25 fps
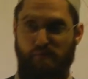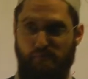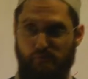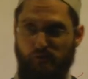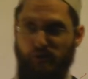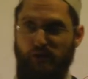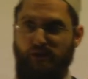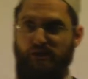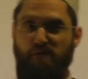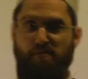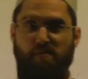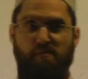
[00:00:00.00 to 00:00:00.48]

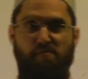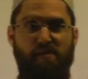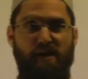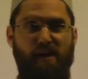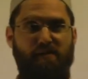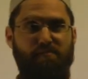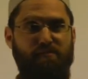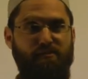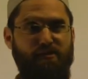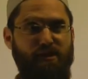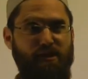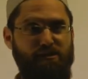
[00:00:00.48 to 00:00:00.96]
brought this up in
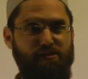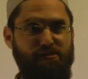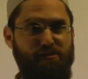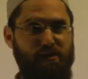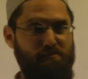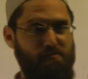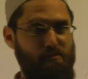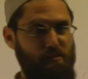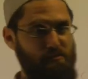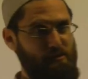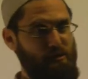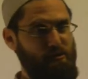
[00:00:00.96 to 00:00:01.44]
Blackburn. They
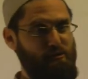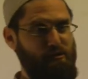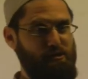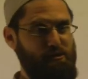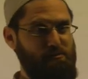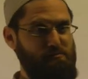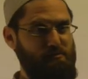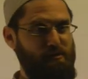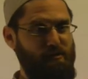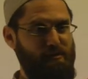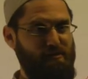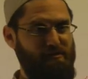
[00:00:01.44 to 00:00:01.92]
put me on the
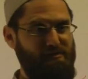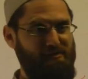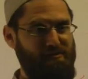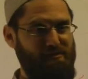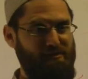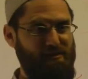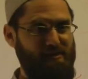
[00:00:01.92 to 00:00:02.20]
spot.